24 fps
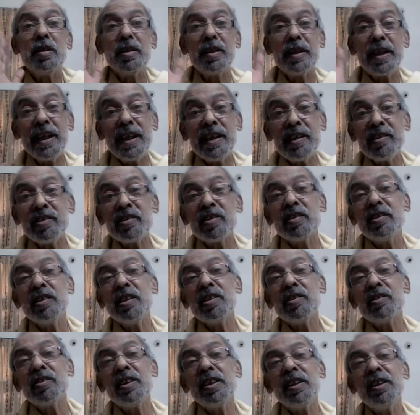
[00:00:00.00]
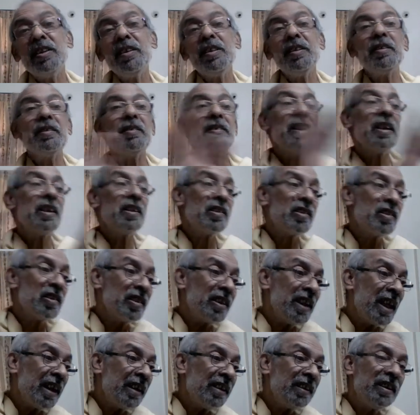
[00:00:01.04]
taste this thing, next
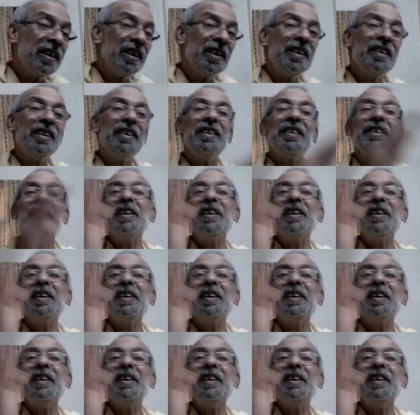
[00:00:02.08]
that thing,